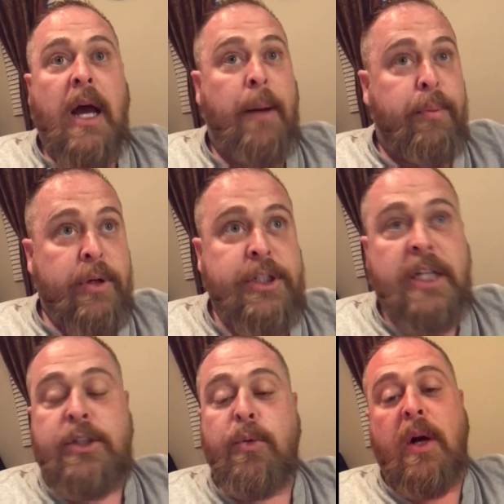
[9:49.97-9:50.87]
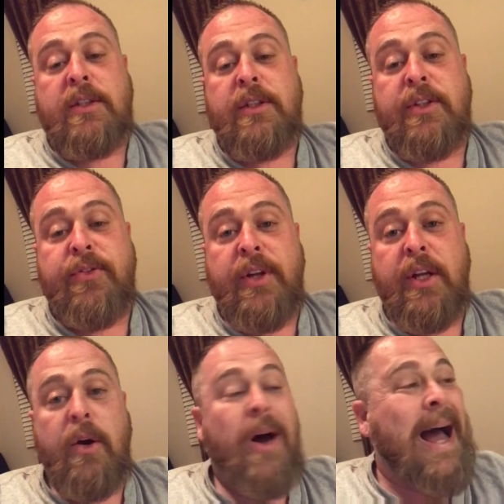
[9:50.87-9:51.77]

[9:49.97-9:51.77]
I appreciate you watching this video.